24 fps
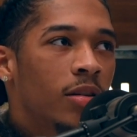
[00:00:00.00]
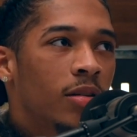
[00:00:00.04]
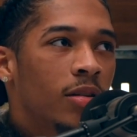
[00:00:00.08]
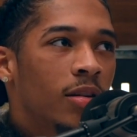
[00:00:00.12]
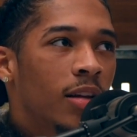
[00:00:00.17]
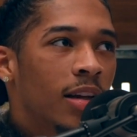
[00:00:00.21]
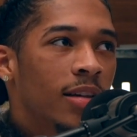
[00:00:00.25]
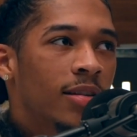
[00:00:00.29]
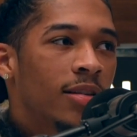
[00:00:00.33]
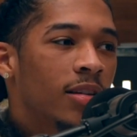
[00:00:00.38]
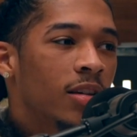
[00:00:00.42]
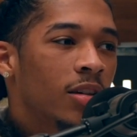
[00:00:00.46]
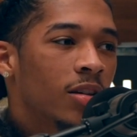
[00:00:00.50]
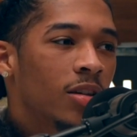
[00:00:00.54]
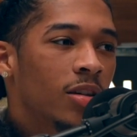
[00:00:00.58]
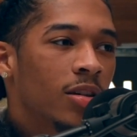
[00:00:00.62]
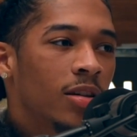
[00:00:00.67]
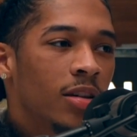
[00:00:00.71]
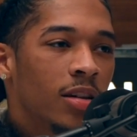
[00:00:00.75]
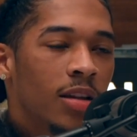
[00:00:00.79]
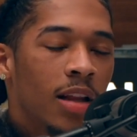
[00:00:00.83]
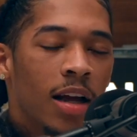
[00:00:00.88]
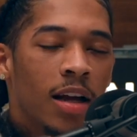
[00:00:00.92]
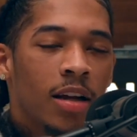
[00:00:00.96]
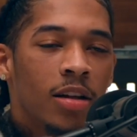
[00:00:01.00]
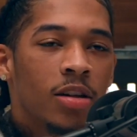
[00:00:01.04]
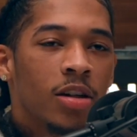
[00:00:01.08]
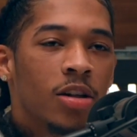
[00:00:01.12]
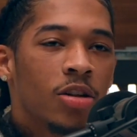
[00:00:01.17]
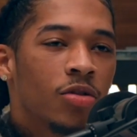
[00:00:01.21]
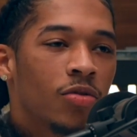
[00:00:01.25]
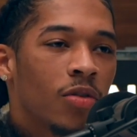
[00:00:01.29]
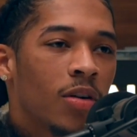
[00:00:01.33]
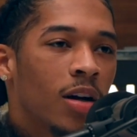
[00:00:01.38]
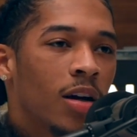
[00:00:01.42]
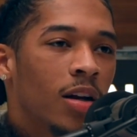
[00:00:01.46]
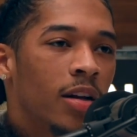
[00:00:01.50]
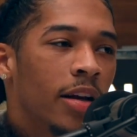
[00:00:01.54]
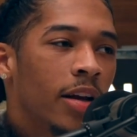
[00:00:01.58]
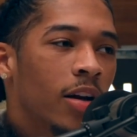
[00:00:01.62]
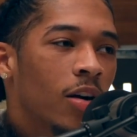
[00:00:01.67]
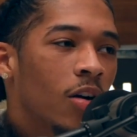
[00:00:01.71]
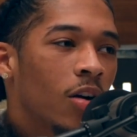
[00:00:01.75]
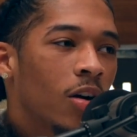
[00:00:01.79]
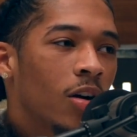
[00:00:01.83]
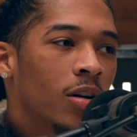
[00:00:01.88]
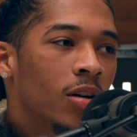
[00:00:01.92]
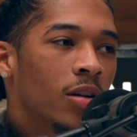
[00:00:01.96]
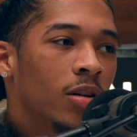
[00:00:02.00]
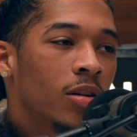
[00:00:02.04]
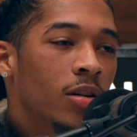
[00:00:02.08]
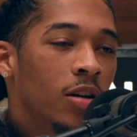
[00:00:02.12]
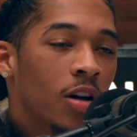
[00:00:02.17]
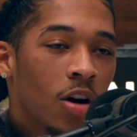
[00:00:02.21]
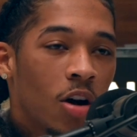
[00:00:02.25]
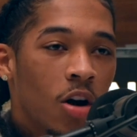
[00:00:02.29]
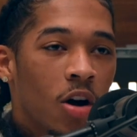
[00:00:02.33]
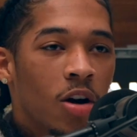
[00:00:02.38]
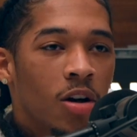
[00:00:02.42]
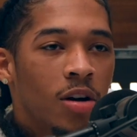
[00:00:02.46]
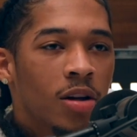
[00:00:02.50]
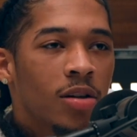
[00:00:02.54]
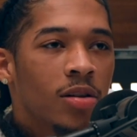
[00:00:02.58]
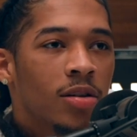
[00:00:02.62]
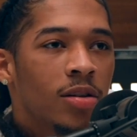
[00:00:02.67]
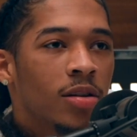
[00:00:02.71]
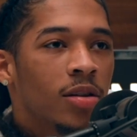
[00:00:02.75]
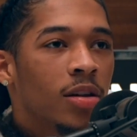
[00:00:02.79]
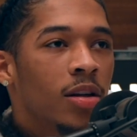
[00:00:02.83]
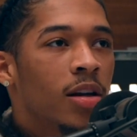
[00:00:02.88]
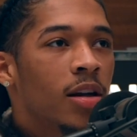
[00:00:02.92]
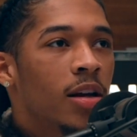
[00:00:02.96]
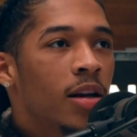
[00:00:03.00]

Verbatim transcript: they see that you're trying their hardest, your hardest